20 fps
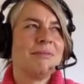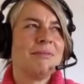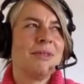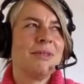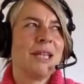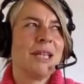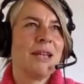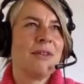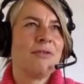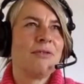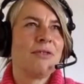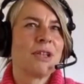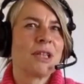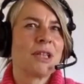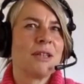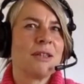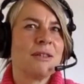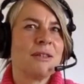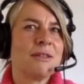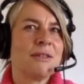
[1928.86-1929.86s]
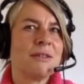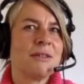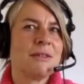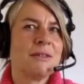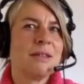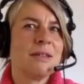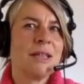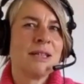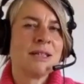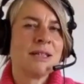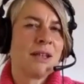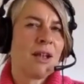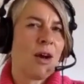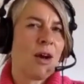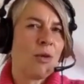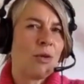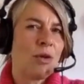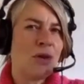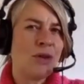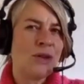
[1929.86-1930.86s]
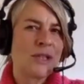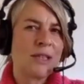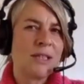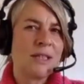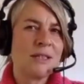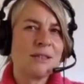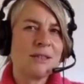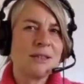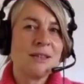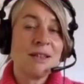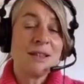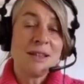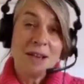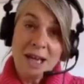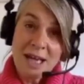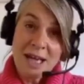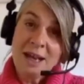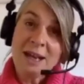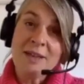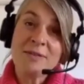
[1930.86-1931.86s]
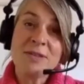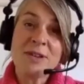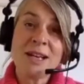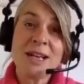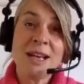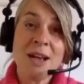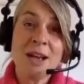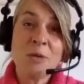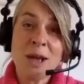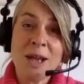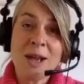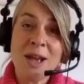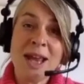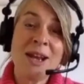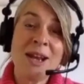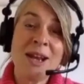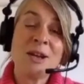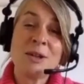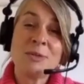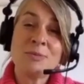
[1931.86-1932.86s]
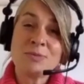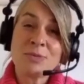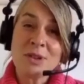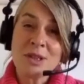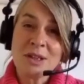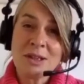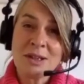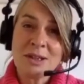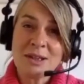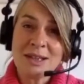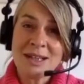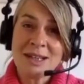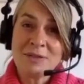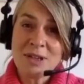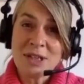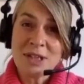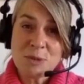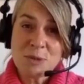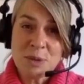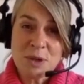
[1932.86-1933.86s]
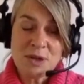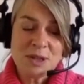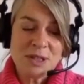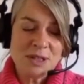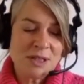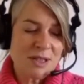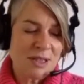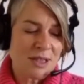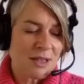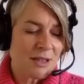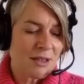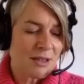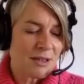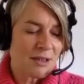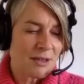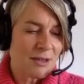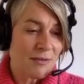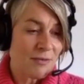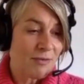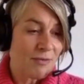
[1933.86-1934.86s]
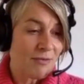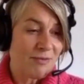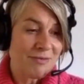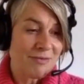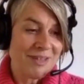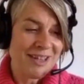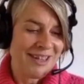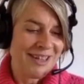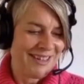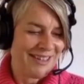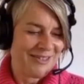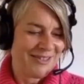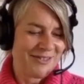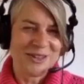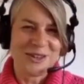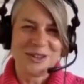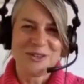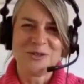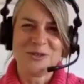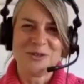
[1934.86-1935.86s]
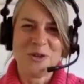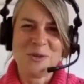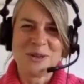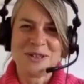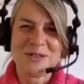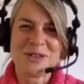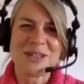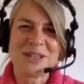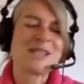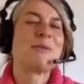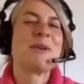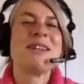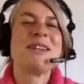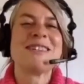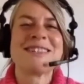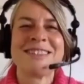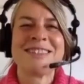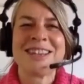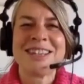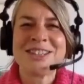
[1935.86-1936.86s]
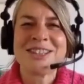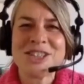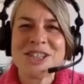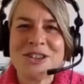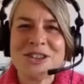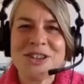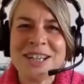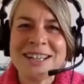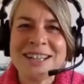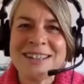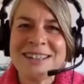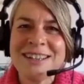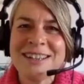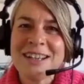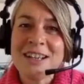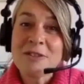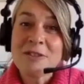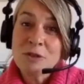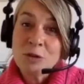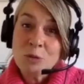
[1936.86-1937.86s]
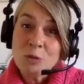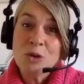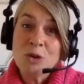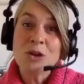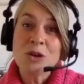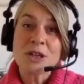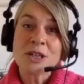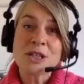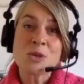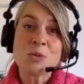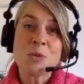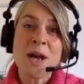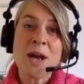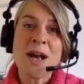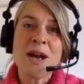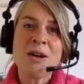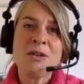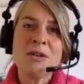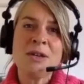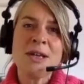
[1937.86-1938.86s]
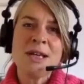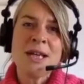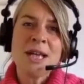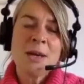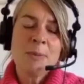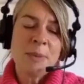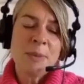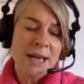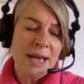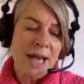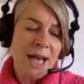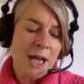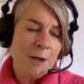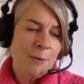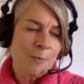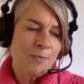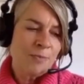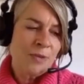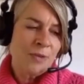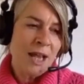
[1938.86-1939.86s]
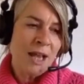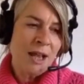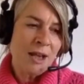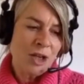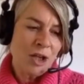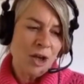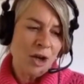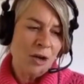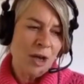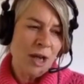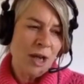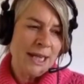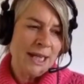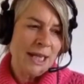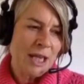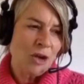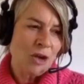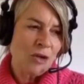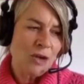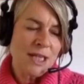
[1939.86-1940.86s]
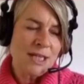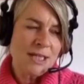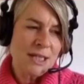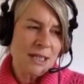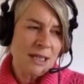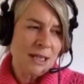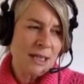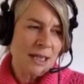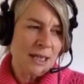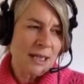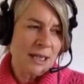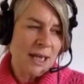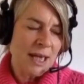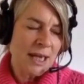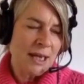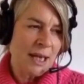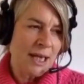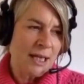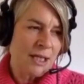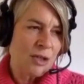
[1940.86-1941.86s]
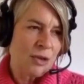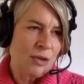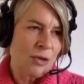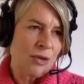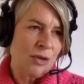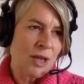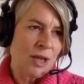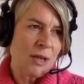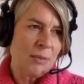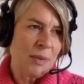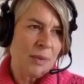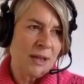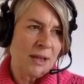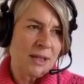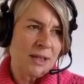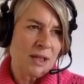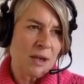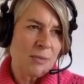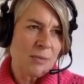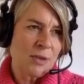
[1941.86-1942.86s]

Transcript: Africa as the whole continent. I had a lovely experience, and very formative experience in Nigeria for work as well. But like increasingly, and I do think about this,